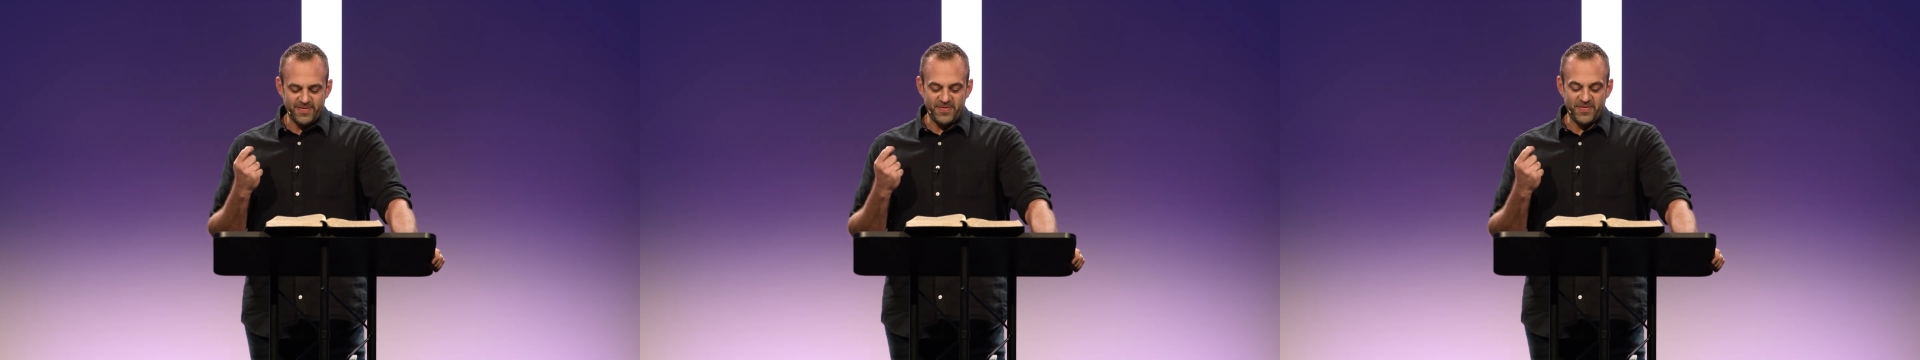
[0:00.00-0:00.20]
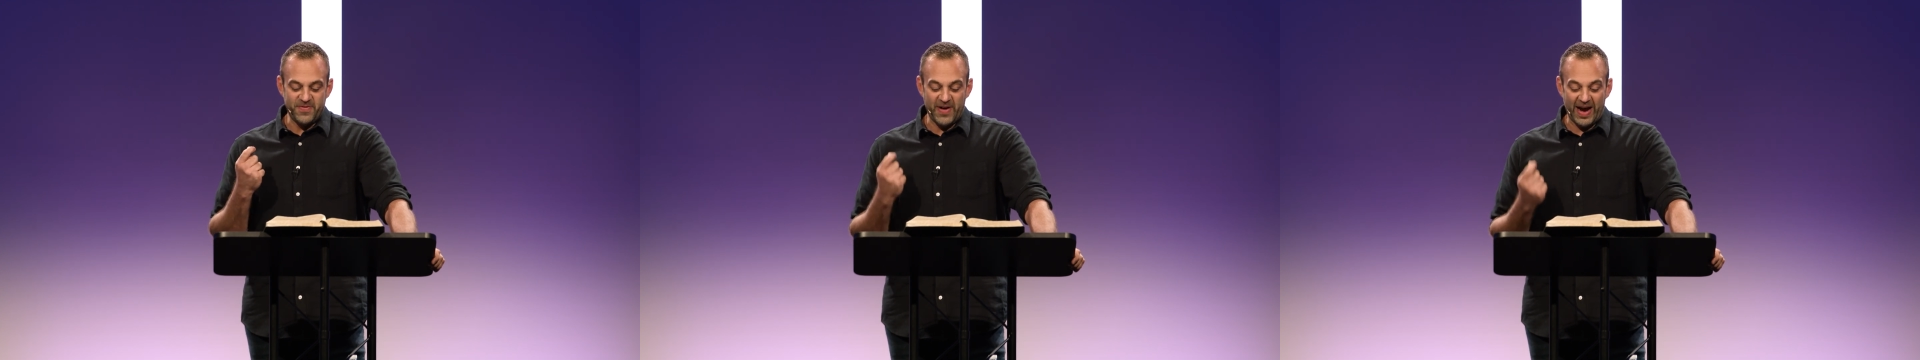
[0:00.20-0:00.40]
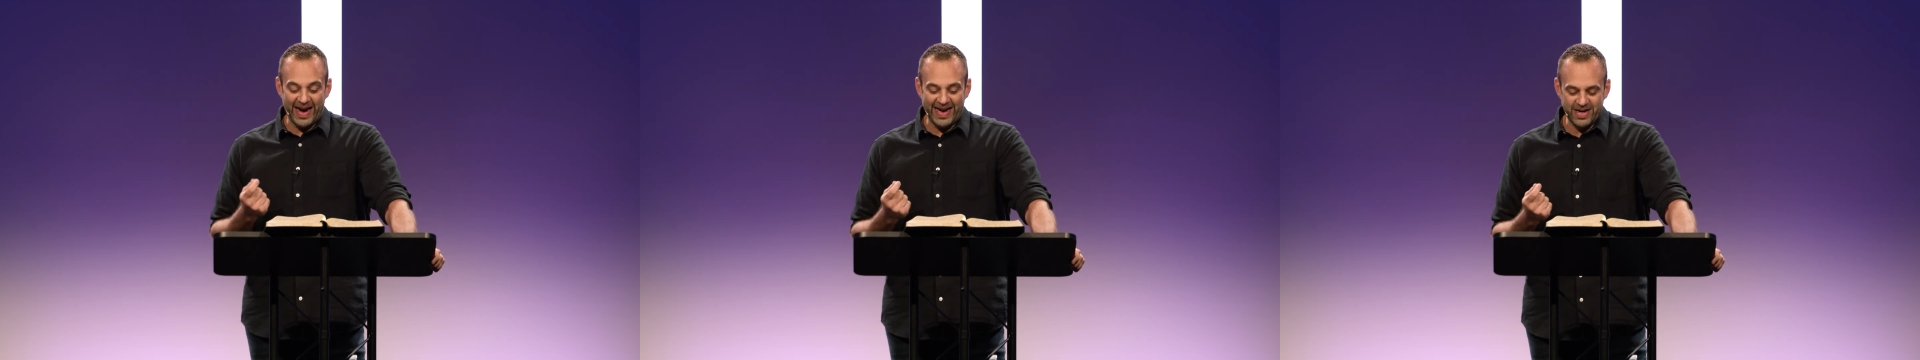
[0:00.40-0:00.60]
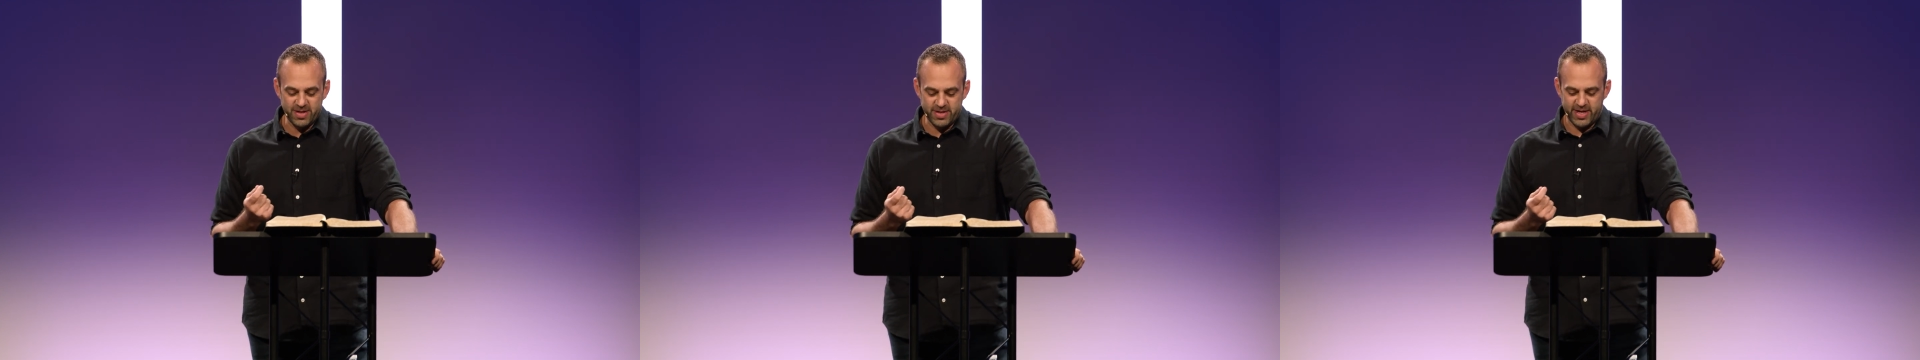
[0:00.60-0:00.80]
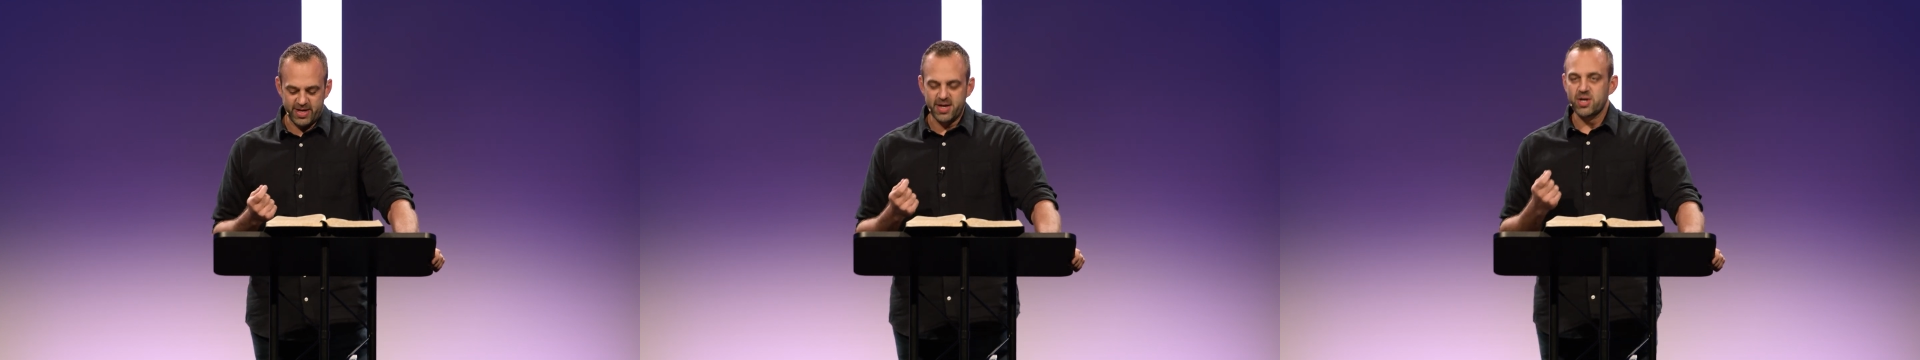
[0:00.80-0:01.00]

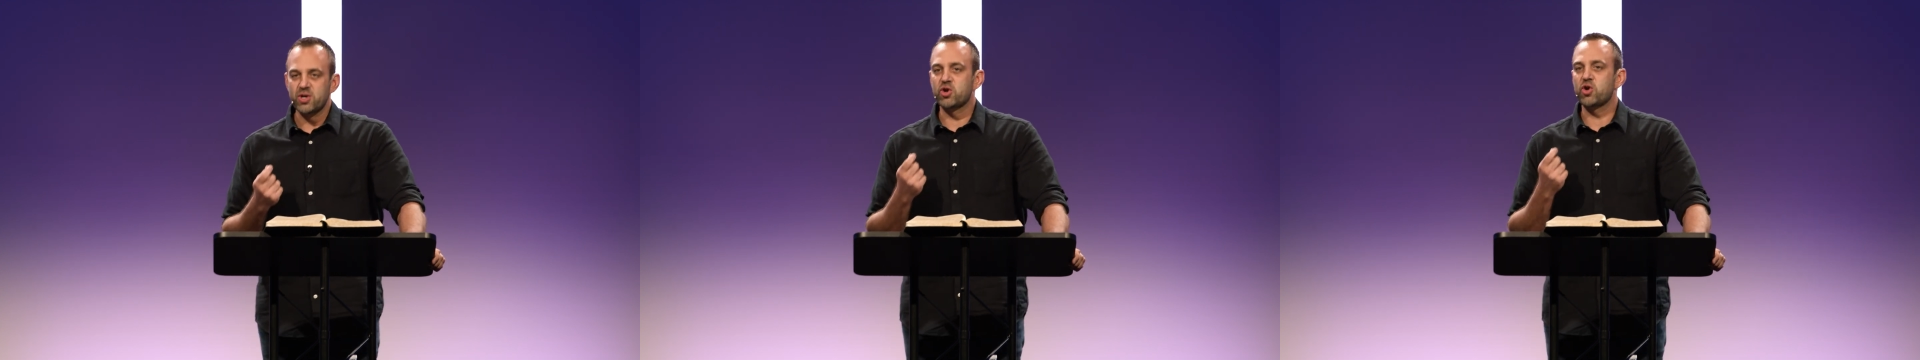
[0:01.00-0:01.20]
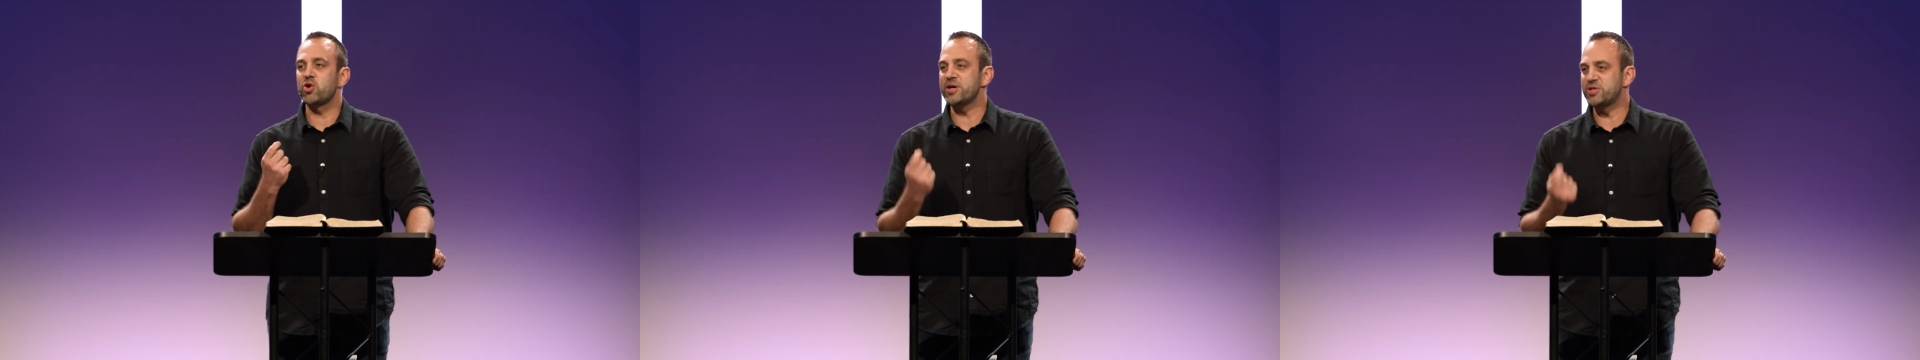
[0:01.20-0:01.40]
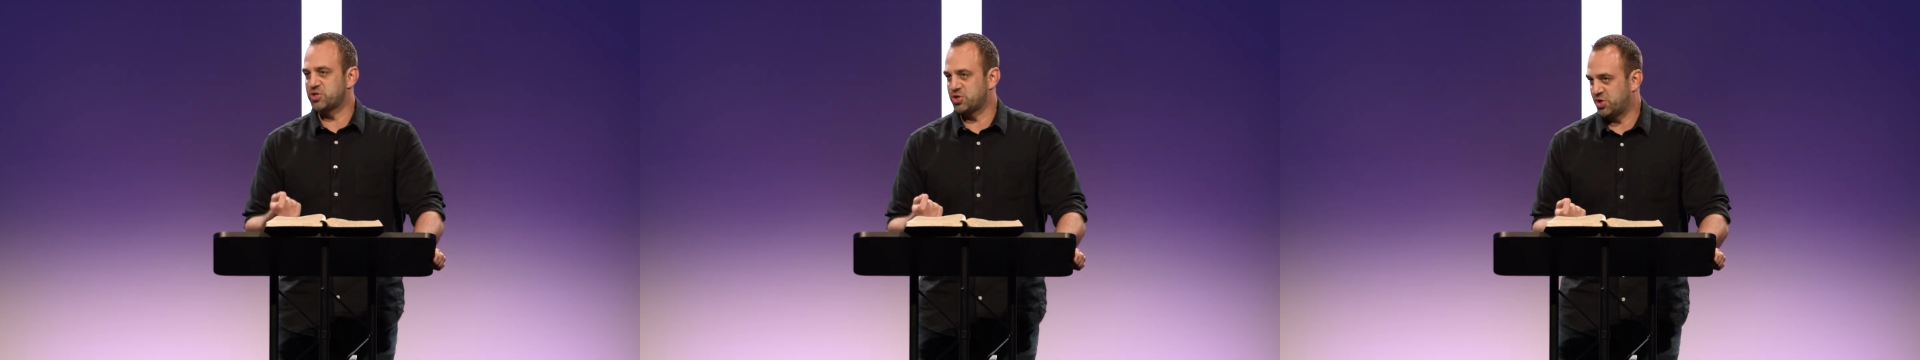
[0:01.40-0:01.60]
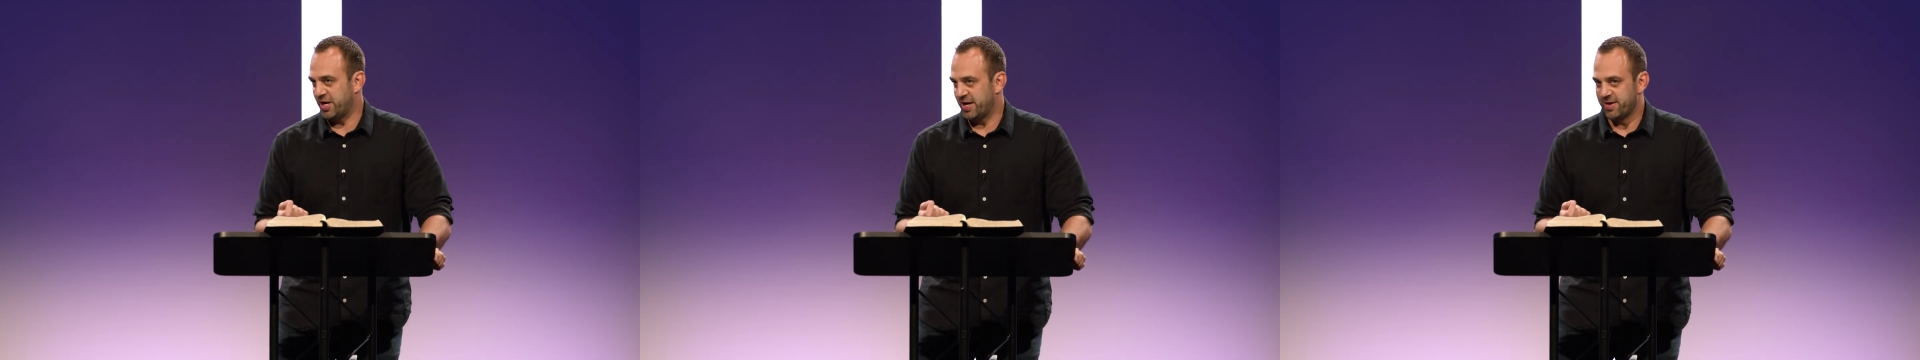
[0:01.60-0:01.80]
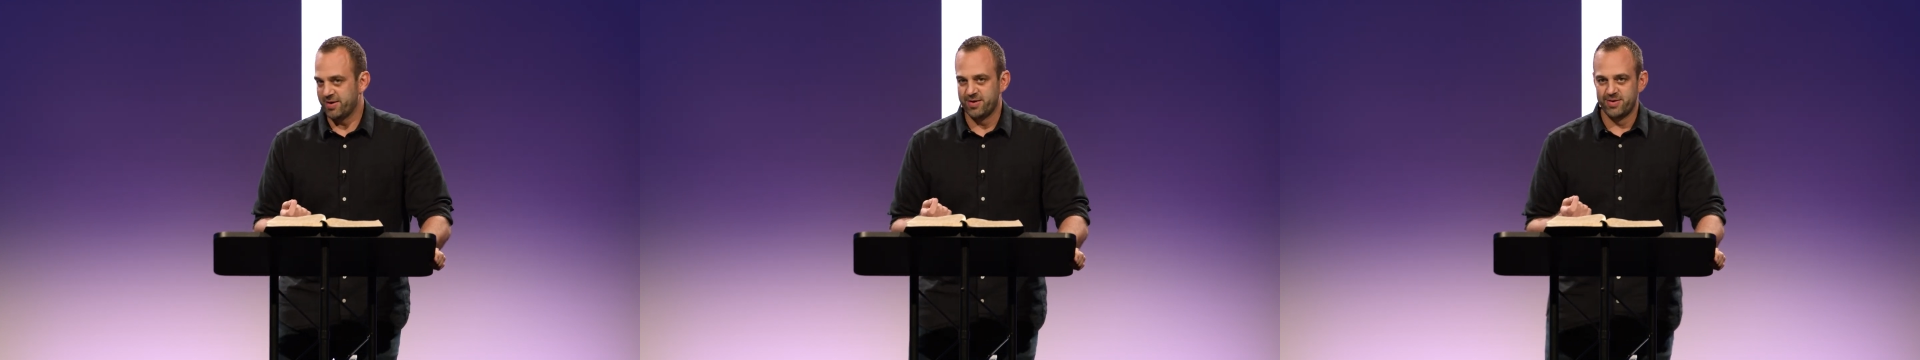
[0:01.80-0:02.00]
finally,
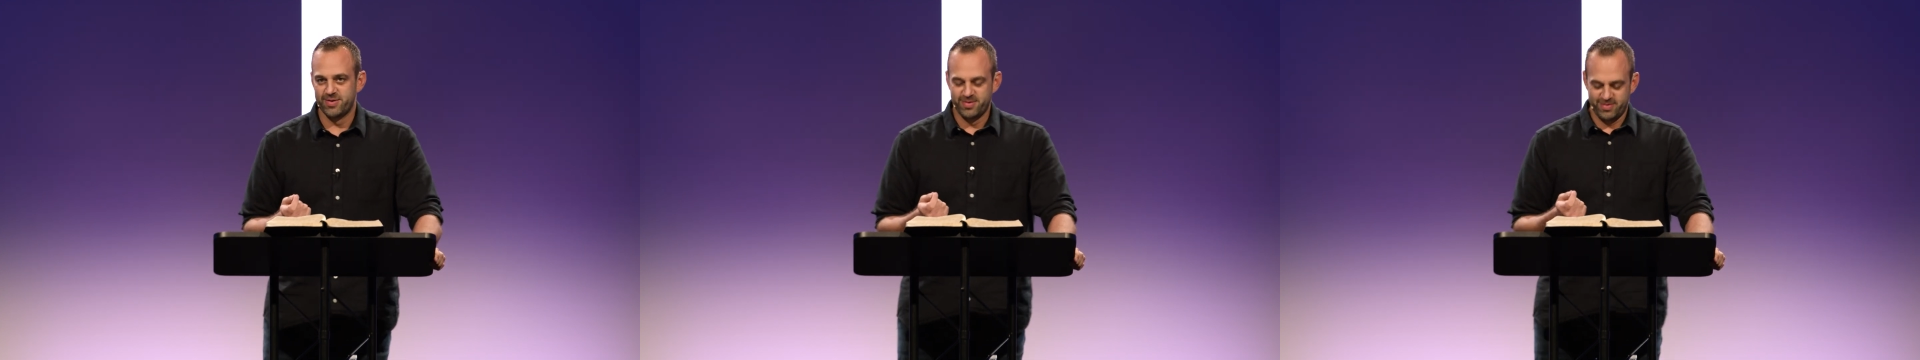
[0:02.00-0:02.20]
Christian.